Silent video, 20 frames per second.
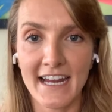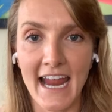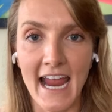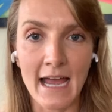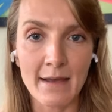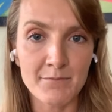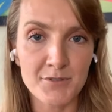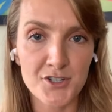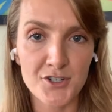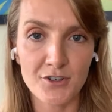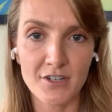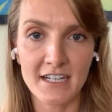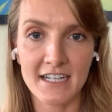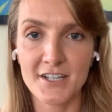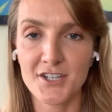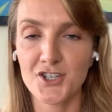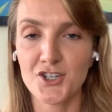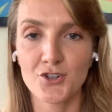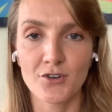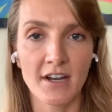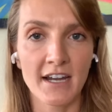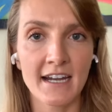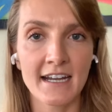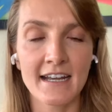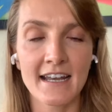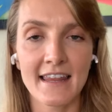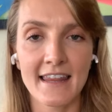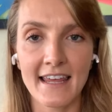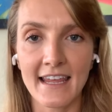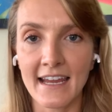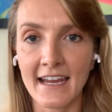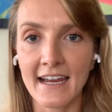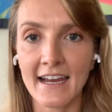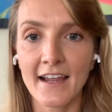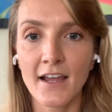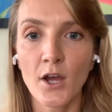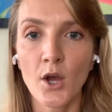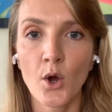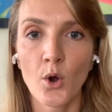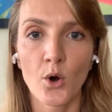hamstring strain thing,